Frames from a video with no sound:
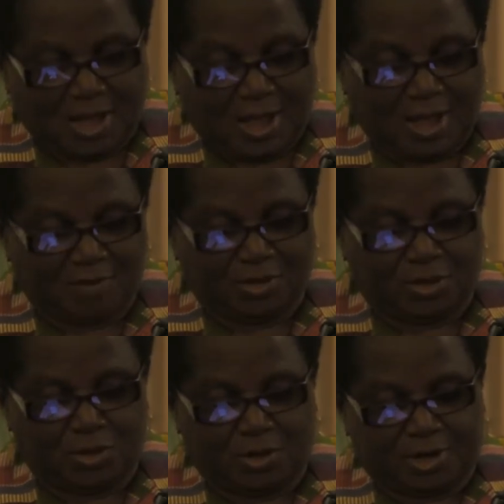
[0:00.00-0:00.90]
I have a
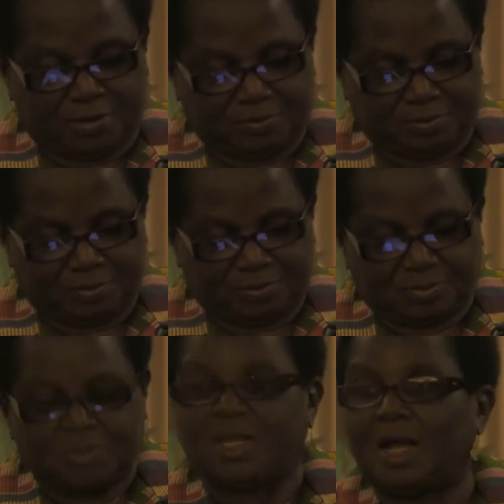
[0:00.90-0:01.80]
theory.
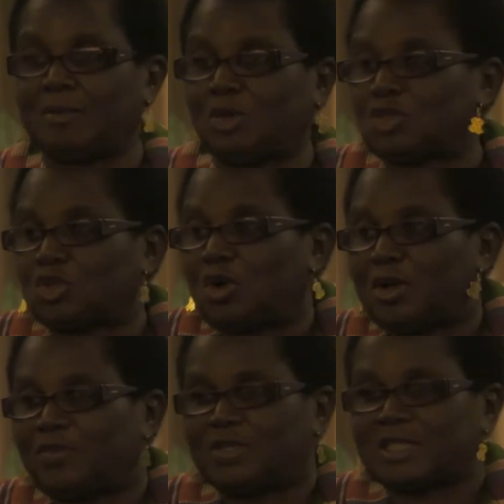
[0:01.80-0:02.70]
I'm not sure
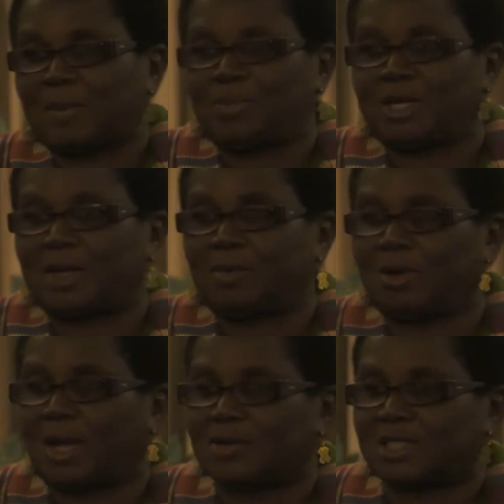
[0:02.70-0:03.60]
if it's
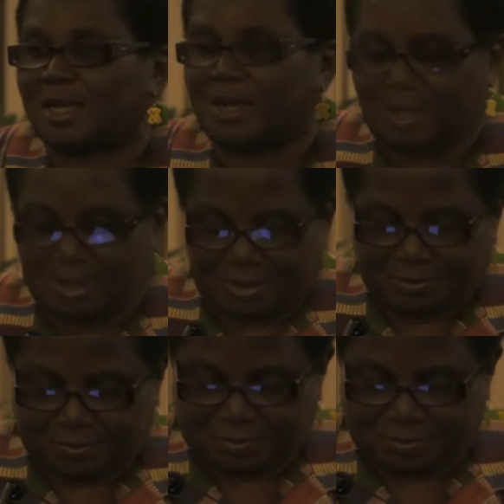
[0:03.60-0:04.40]
applicable outside Ghana.